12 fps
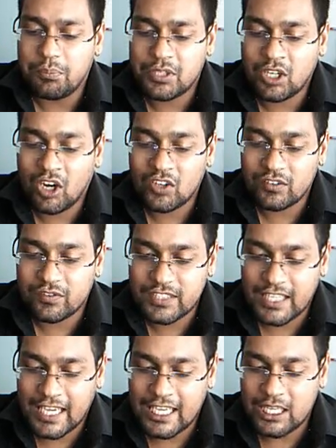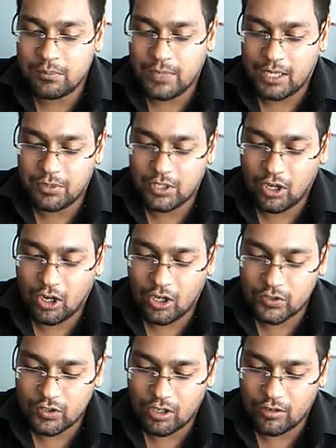because of time and
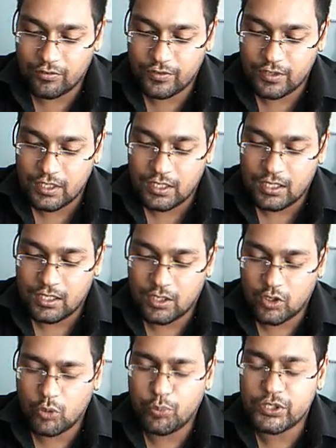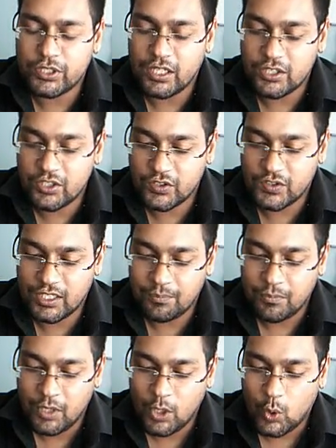because of computer
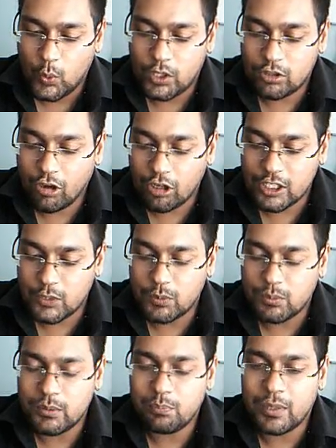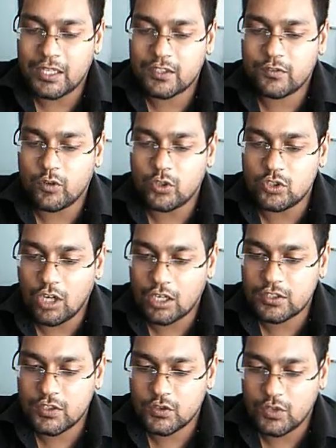literacy, we thought it would be best for
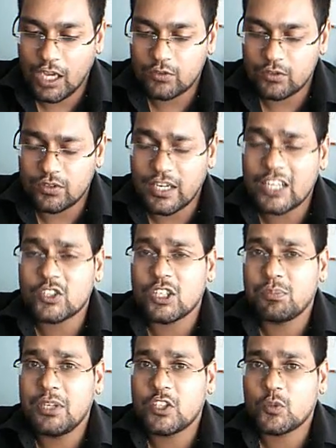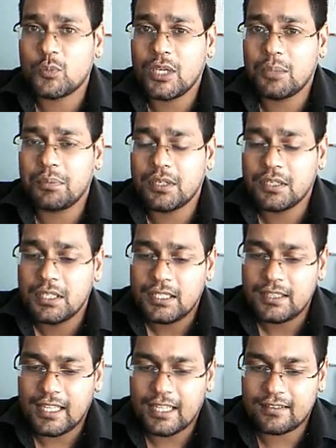doctors to actually write on a piece of paper
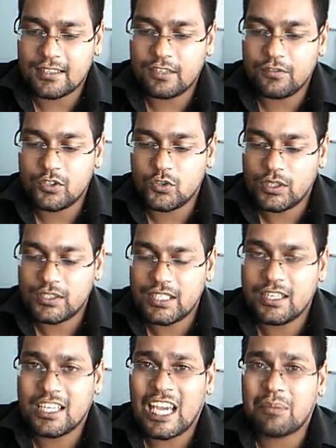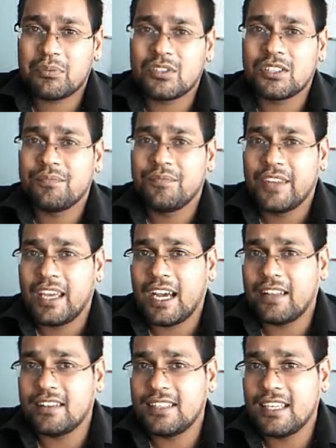that's given to a data capture,
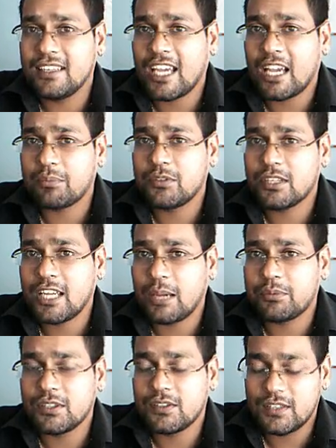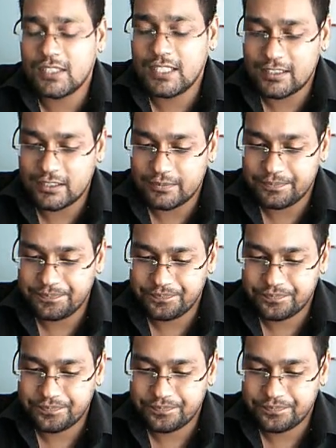and the data capture captures the data.